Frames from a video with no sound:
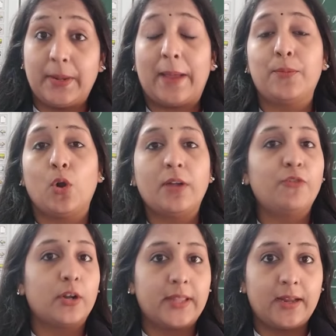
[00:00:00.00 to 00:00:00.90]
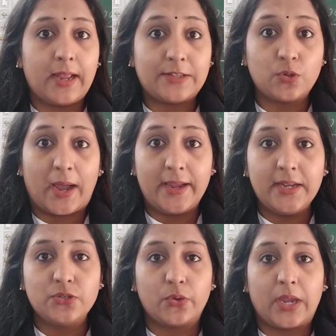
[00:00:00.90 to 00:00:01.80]
abroad for their higher
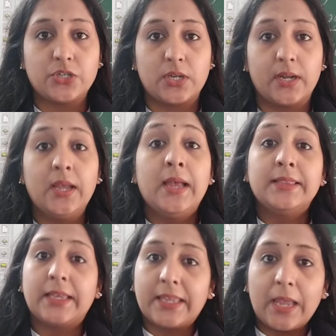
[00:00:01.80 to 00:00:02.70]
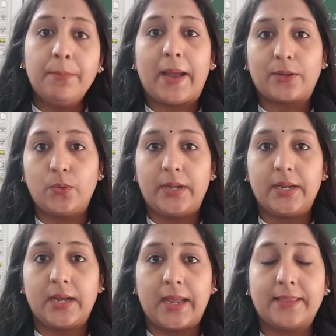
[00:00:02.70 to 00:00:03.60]
education, they came back to
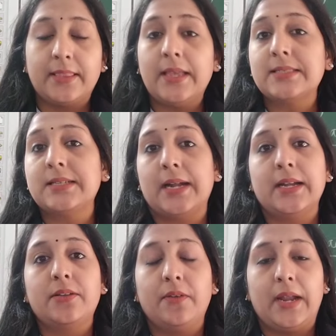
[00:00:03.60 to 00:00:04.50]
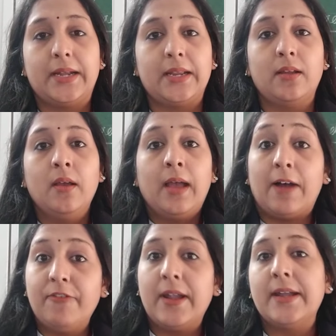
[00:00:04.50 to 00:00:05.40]
India and they started creating
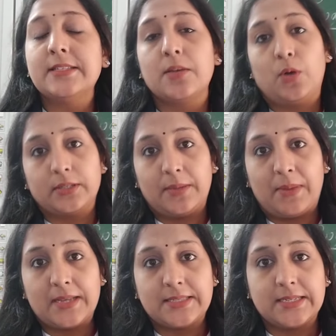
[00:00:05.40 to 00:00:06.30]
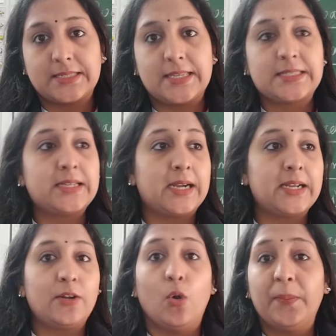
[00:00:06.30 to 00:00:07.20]
awareness among the masses. They
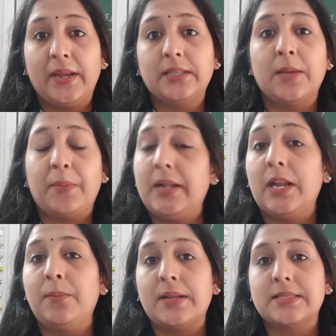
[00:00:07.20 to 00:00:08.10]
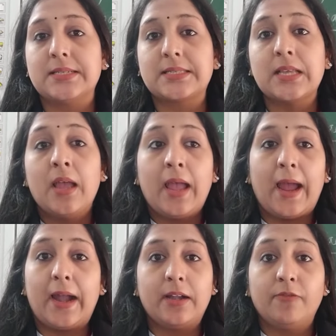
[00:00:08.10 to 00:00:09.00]
started opening the printing presses,
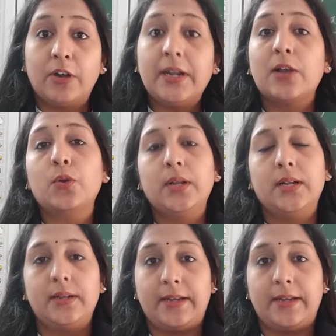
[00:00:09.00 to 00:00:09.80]
and vernacular